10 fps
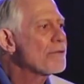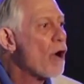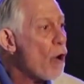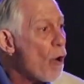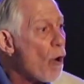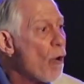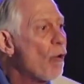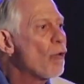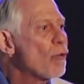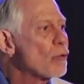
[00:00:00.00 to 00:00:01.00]
the
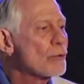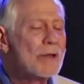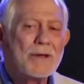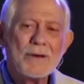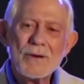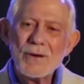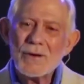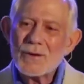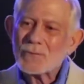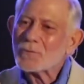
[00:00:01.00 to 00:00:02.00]
whole
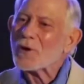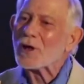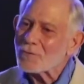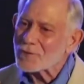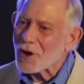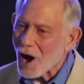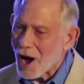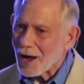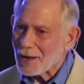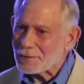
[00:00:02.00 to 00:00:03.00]
will of
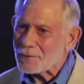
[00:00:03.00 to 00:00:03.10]
God,